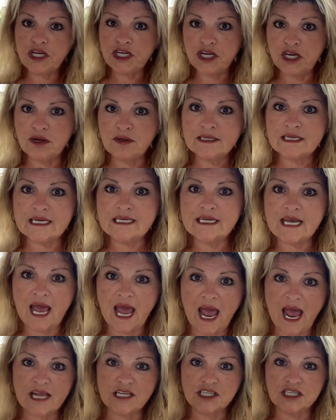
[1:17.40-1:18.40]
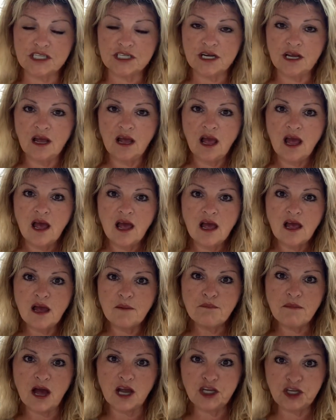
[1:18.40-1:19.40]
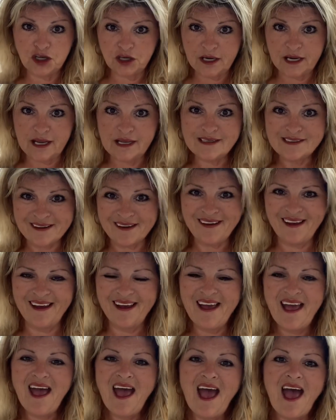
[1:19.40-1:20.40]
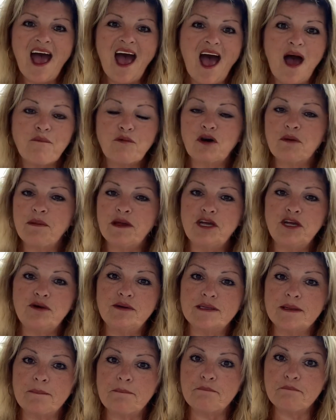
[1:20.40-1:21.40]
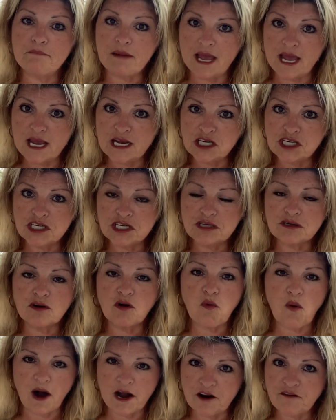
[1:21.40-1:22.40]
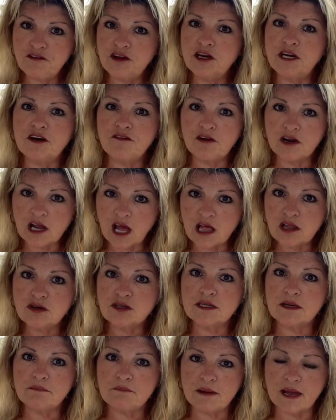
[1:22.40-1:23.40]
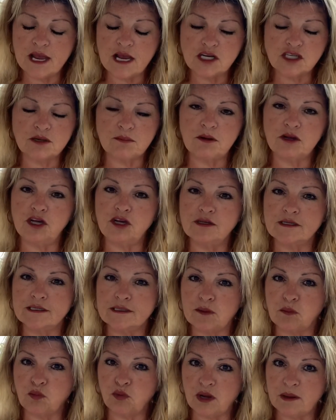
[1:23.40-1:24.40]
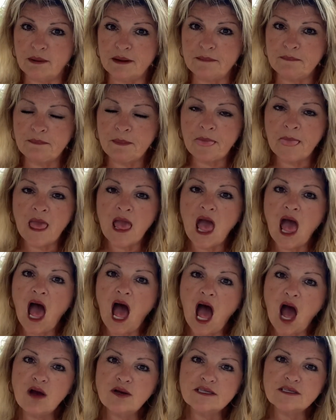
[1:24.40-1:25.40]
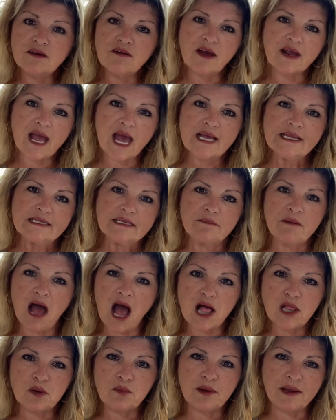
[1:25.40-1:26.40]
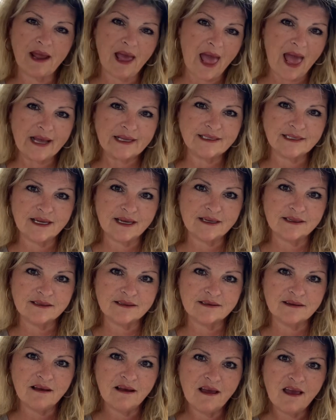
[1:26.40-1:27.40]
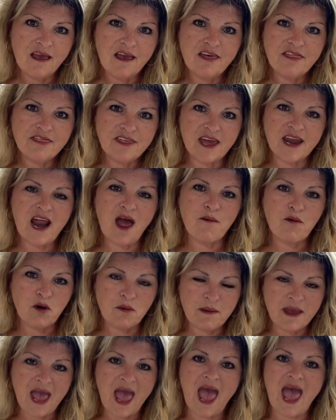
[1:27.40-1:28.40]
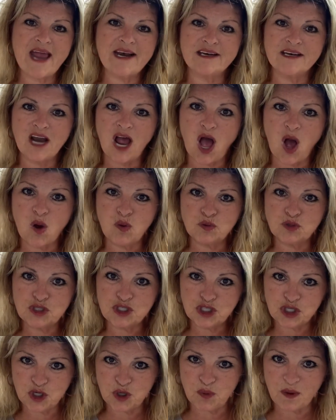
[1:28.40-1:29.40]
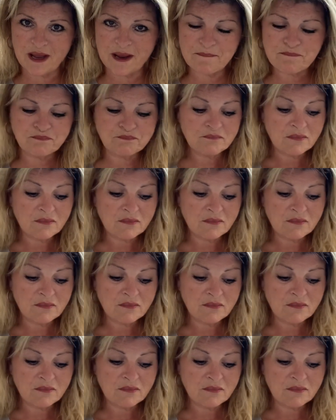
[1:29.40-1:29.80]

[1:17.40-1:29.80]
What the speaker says: to use to attach my goodies, I'm going to be using mesh, quite a few different colors of mesh. I'm going to be using some ribbon. Also, I got some Halloween accents that I'm going to be adding on to it.